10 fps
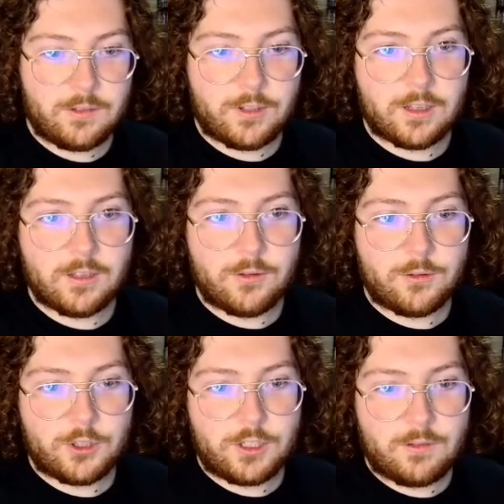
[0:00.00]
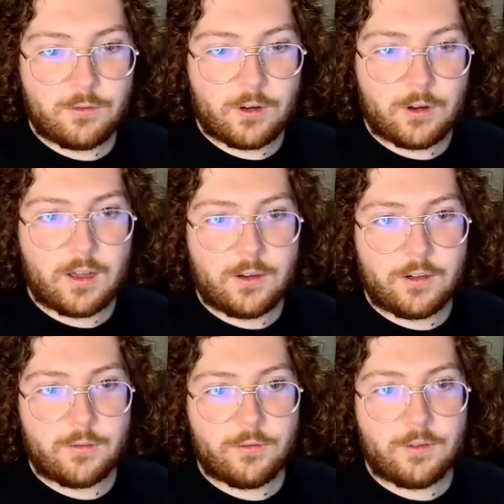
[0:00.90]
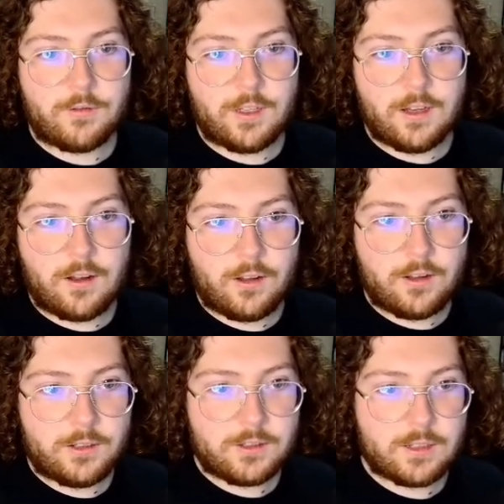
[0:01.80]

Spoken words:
of Illusion for $150,